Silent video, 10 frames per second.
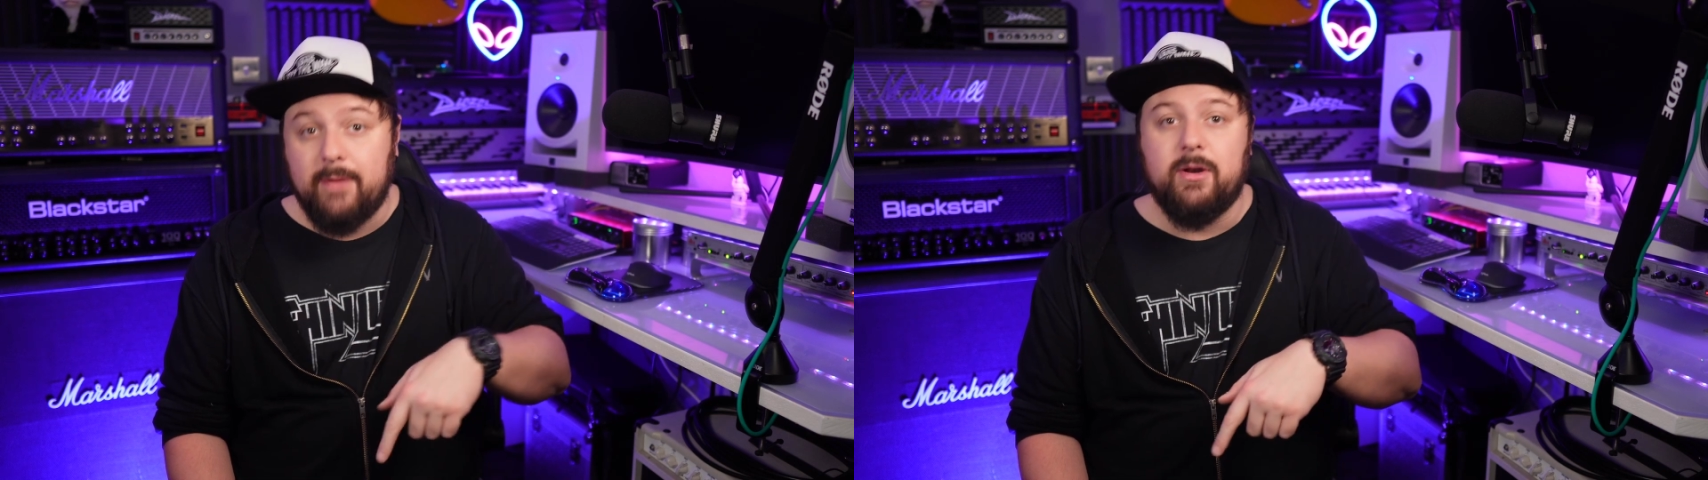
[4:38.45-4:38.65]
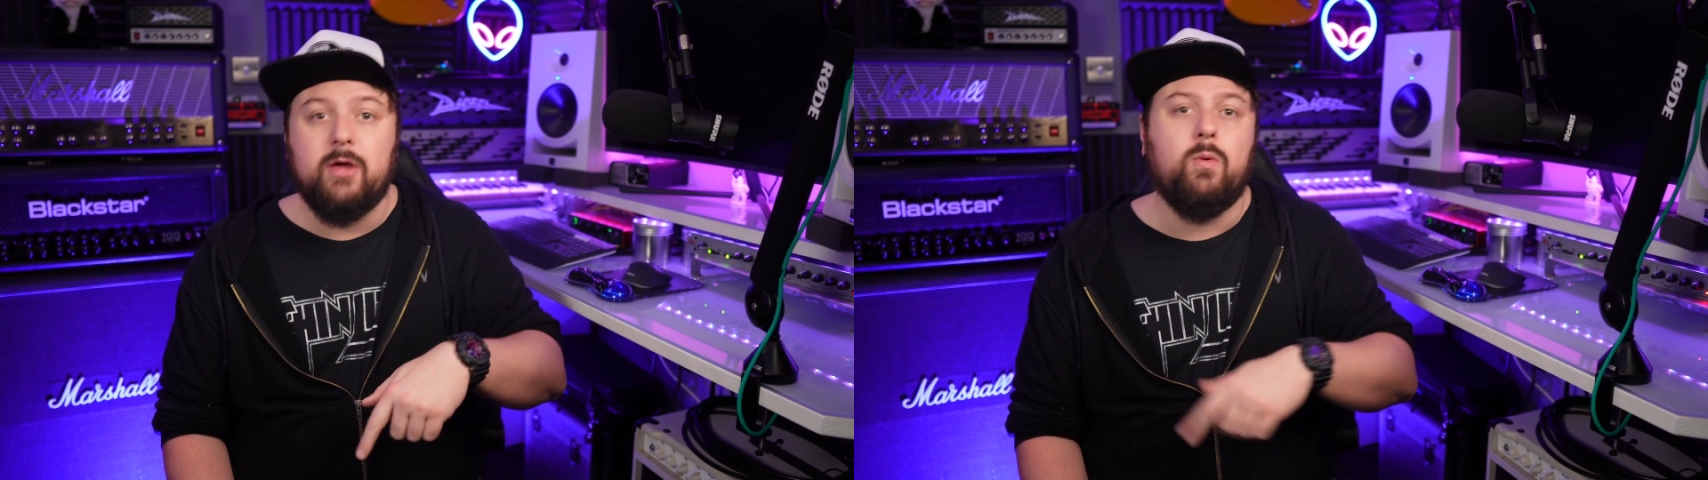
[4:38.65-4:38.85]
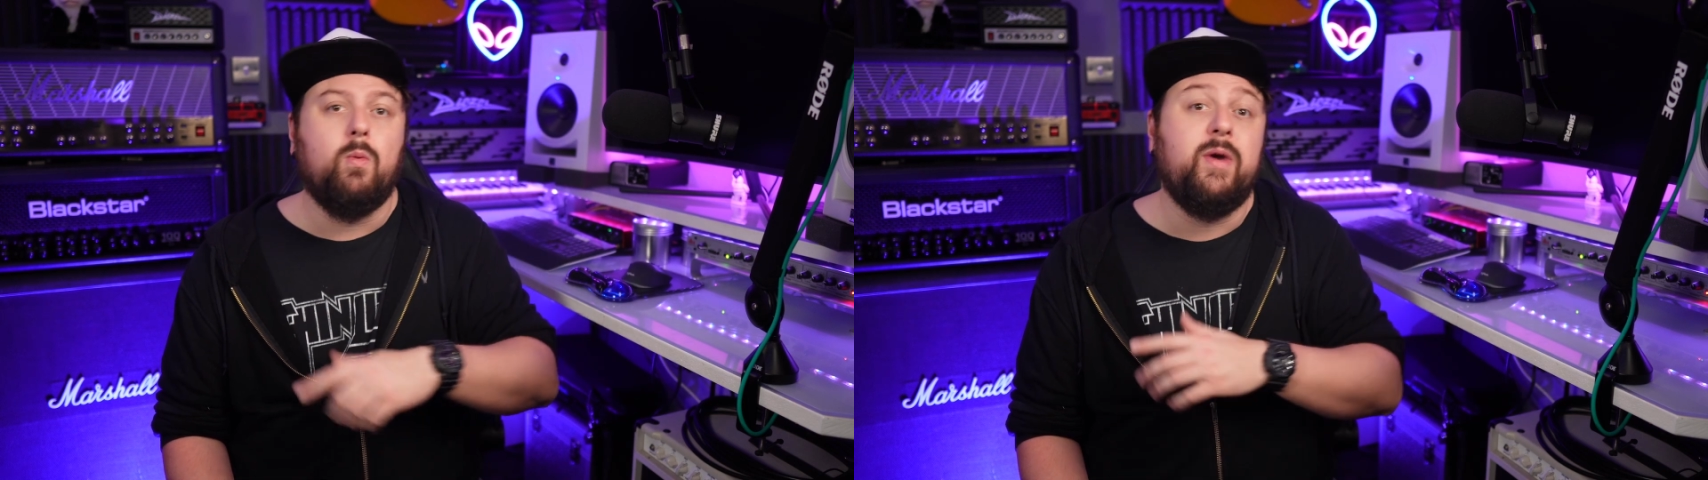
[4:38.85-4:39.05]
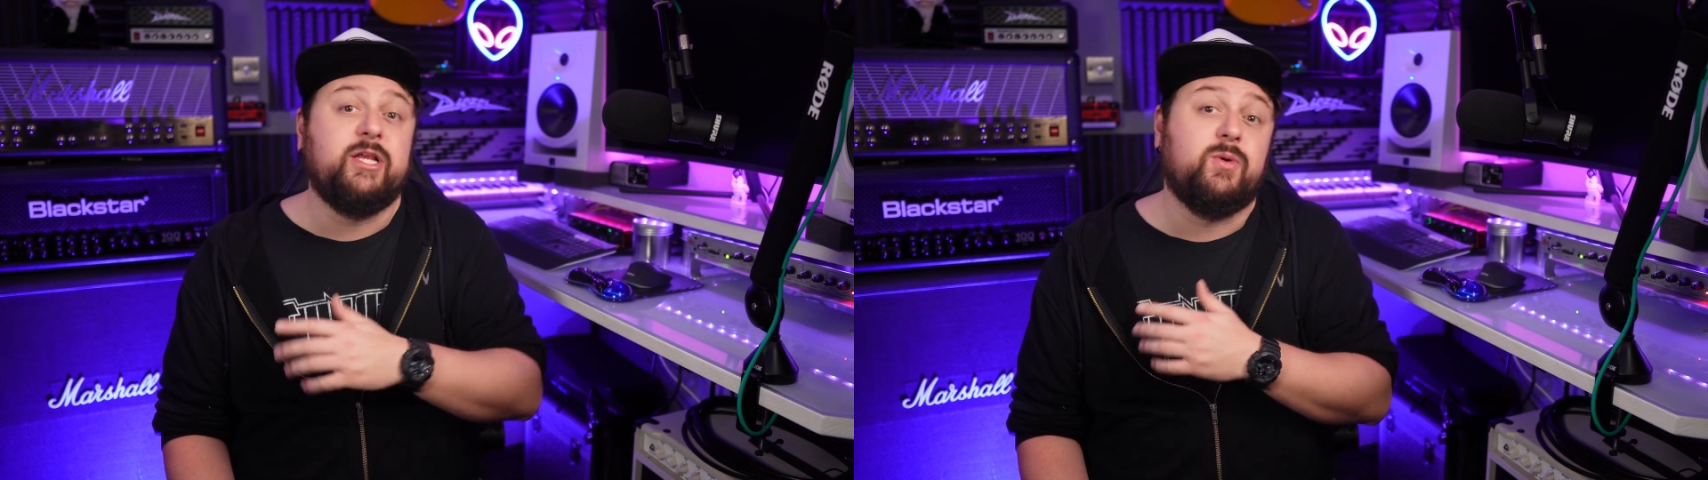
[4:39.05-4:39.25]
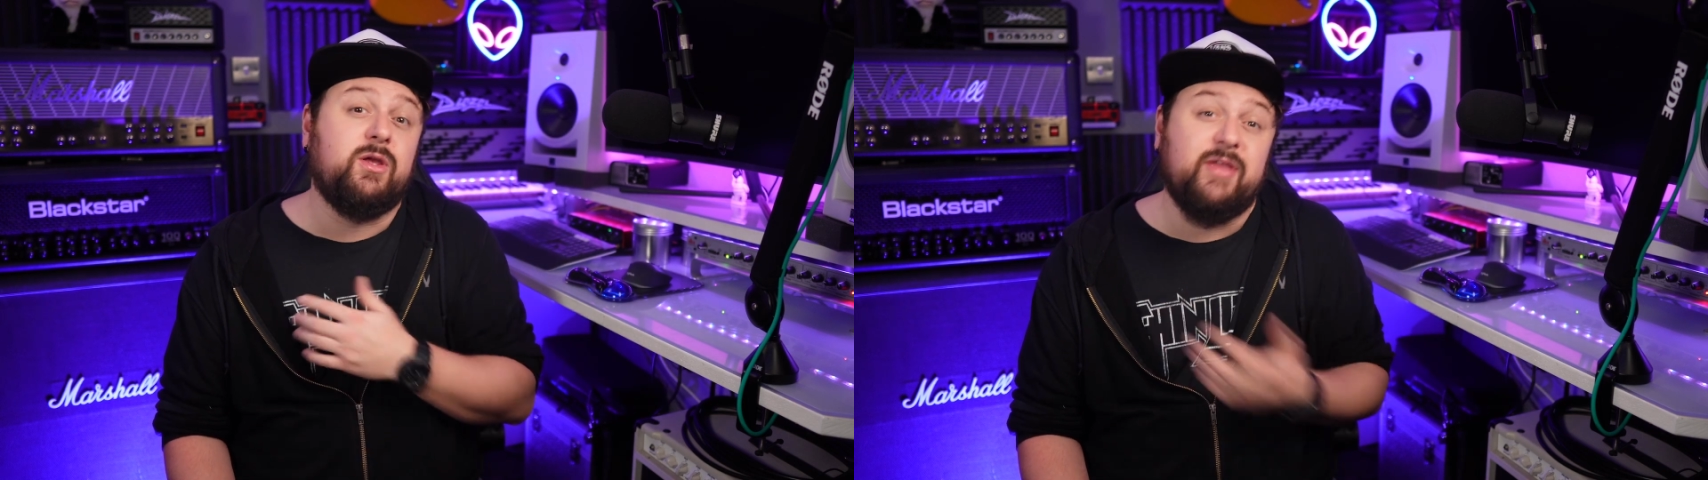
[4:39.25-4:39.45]
below
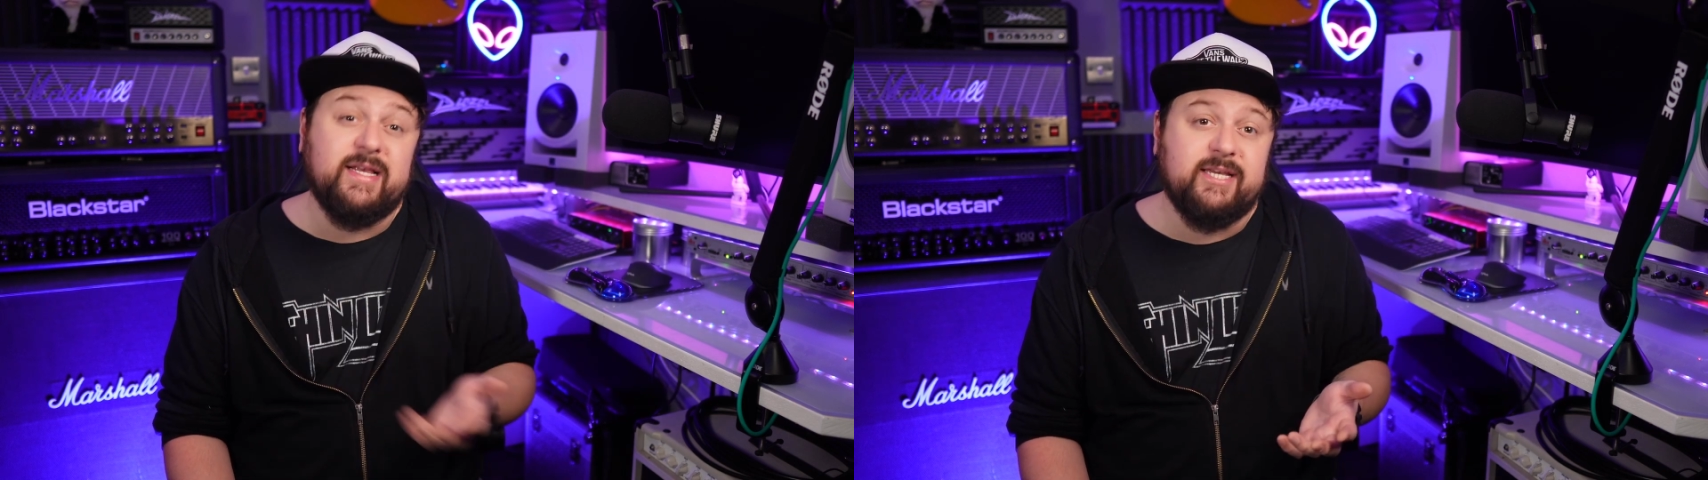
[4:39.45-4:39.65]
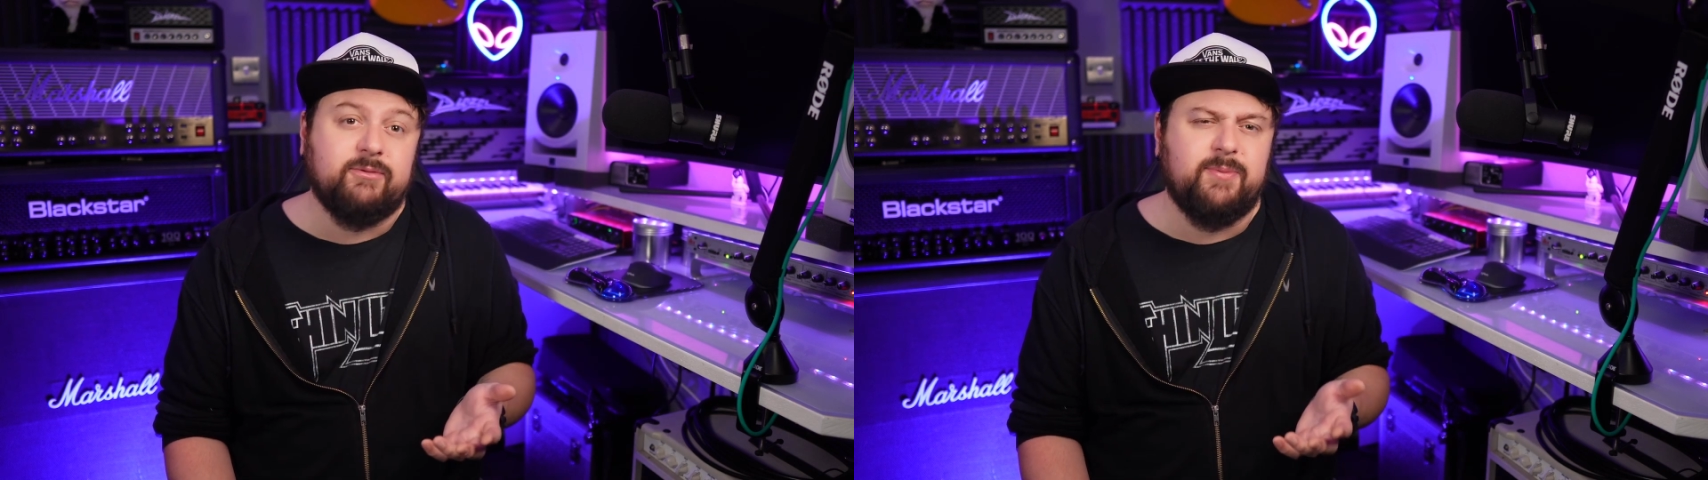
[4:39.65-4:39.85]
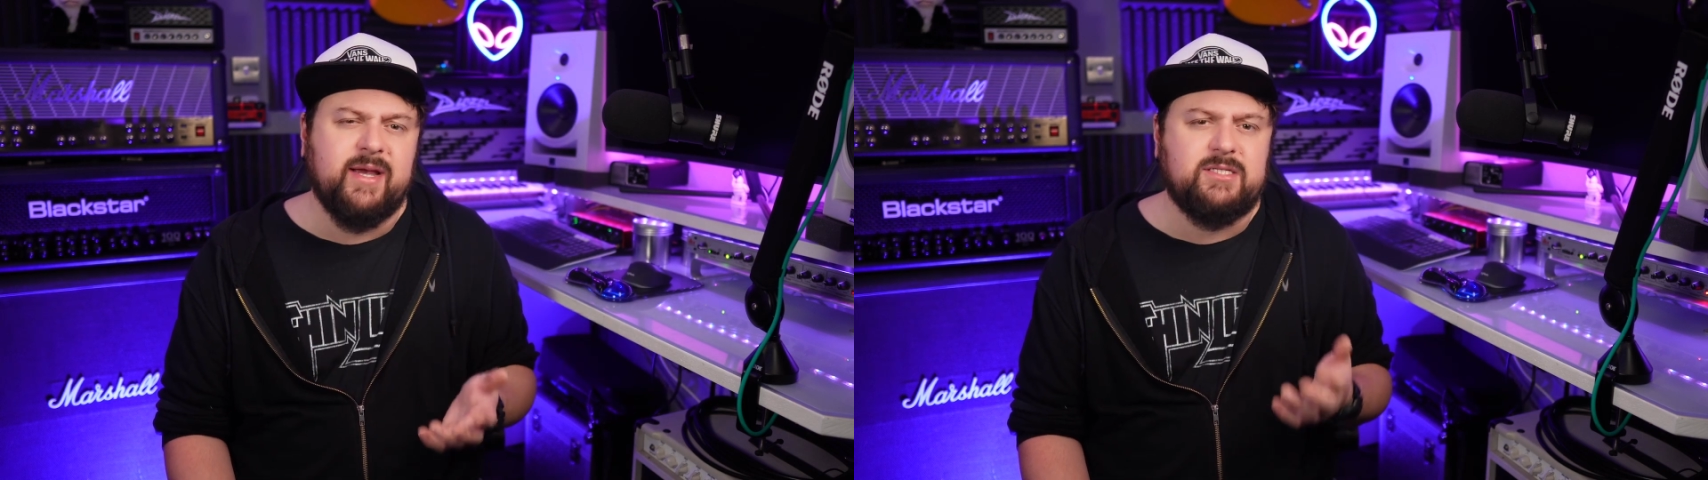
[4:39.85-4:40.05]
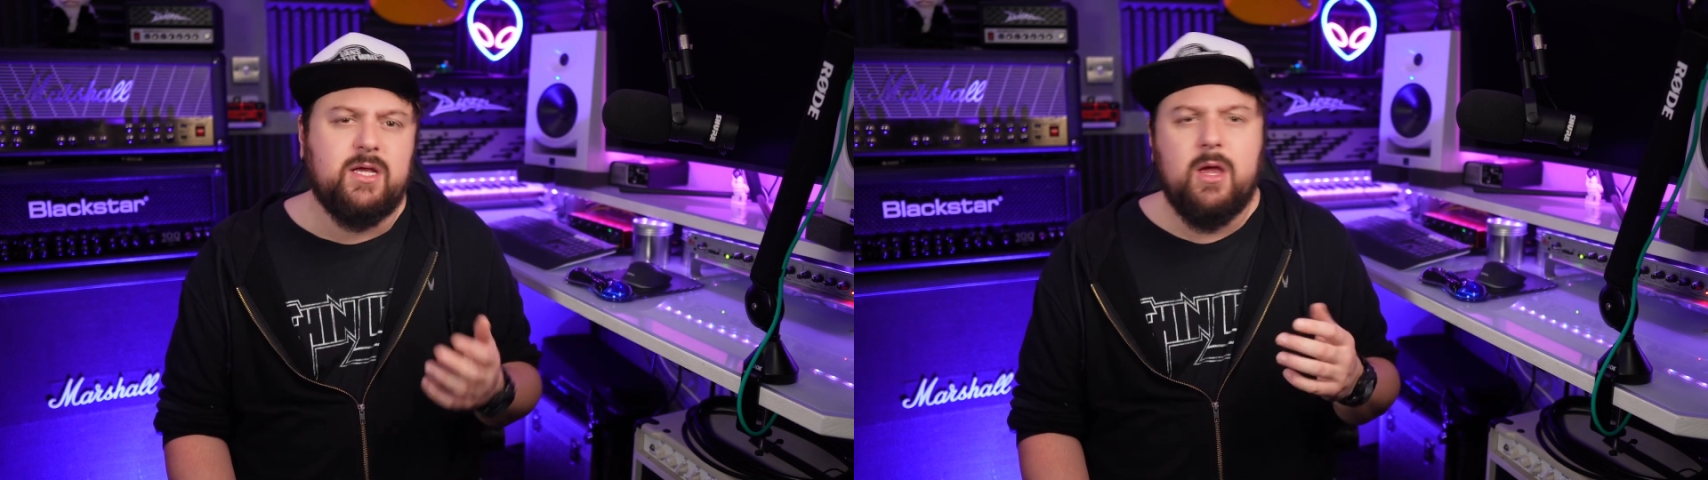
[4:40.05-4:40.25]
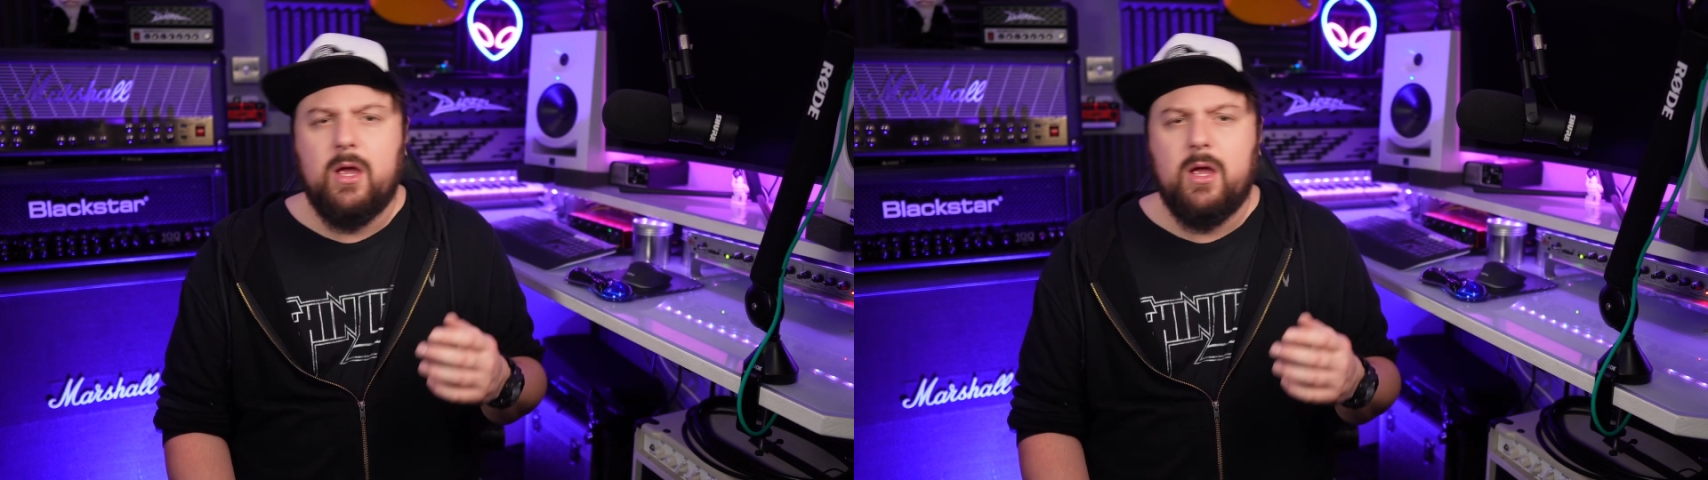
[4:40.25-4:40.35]
which one you think sounds best,